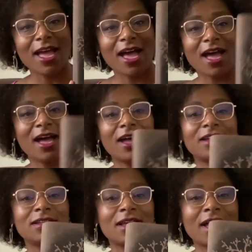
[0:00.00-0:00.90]

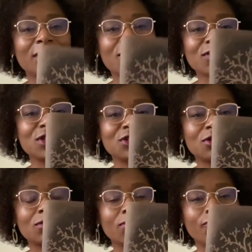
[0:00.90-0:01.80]
And I got this
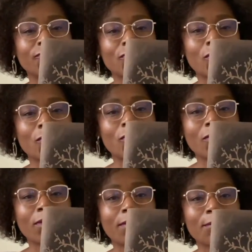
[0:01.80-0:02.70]
journal for
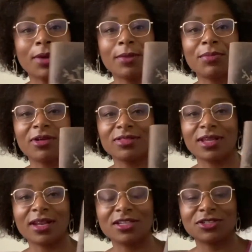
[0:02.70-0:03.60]
my birthday
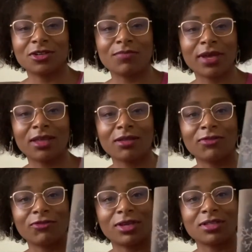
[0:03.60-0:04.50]
last year. My
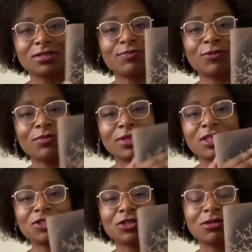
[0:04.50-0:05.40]
girlfriends bought me this
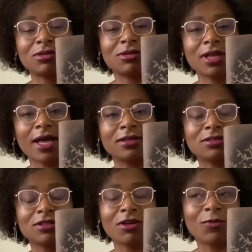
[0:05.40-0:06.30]
journal. And,
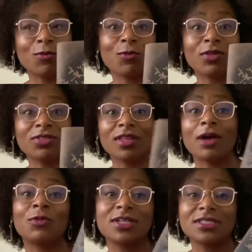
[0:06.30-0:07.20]
you know, one thing that I
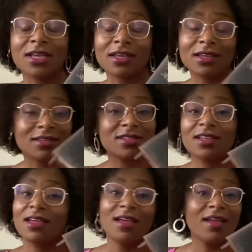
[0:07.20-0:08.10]
want to say is
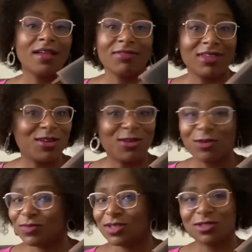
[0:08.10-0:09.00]
they know
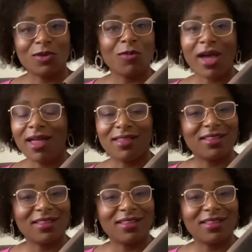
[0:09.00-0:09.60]
me so well.